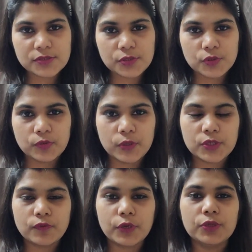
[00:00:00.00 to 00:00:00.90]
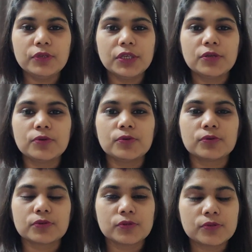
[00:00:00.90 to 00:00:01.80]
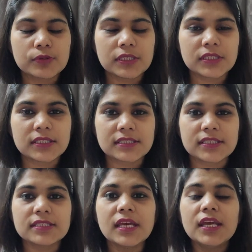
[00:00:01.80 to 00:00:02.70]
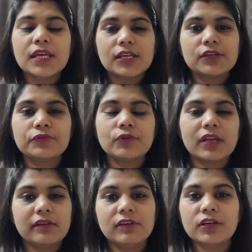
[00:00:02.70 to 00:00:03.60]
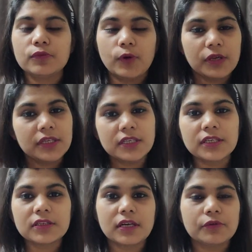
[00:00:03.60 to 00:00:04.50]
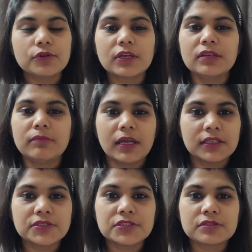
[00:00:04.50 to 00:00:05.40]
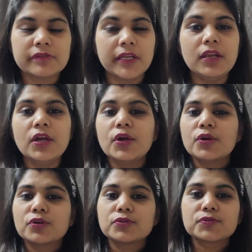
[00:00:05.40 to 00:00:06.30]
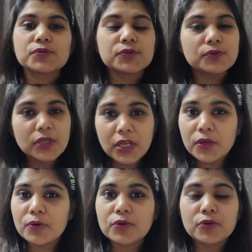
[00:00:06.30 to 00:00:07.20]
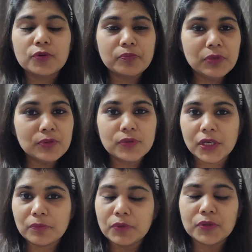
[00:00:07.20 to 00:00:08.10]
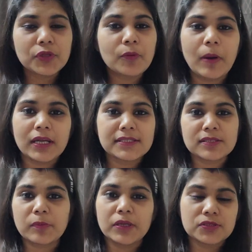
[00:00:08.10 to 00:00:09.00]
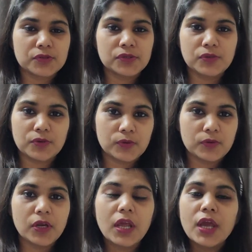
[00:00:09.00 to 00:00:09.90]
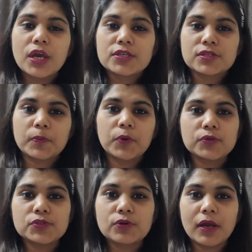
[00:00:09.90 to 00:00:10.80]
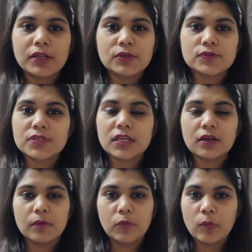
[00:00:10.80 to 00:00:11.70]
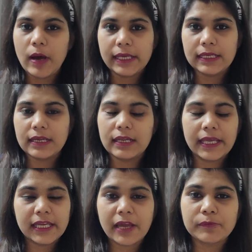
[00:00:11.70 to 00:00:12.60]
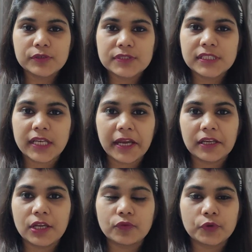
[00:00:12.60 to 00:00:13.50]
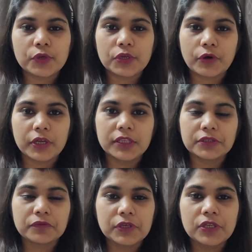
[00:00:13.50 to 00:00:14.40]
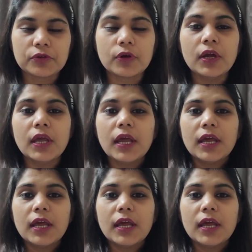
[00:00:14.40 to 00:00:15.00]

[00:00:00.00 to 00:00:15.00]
So what you need to do in this is, if you are having a volunteer, how you can manage it well. So you need not to mute unmute your participants on your own. Suppose you are using mobile, like I'm using right now for recording the video.